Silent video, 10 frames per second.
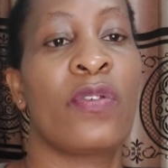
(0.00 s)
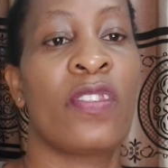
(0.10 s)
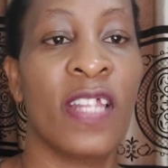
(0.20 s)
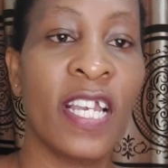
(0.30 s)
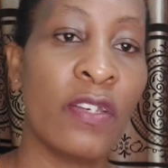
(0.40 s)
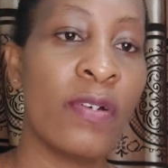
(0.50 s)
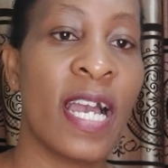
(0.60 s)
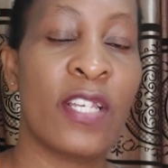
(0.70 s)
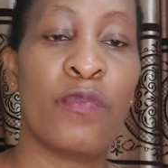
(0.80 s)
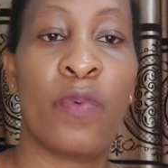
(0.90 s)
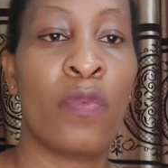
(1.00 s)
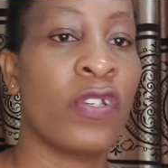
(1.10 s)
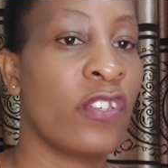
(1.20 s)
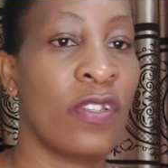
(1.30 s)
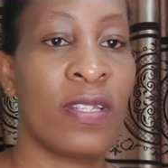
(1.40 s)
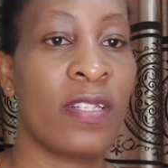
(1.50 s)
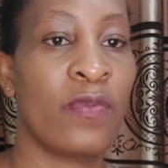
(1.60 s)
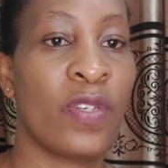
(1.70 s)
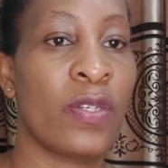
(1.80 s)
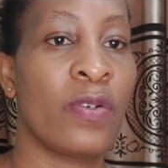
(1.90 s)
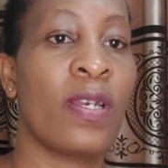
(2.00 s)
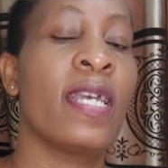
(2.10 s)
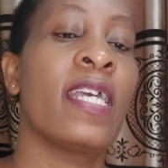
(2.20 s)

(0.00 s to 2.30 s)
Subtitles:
So thank you guys for watching this video.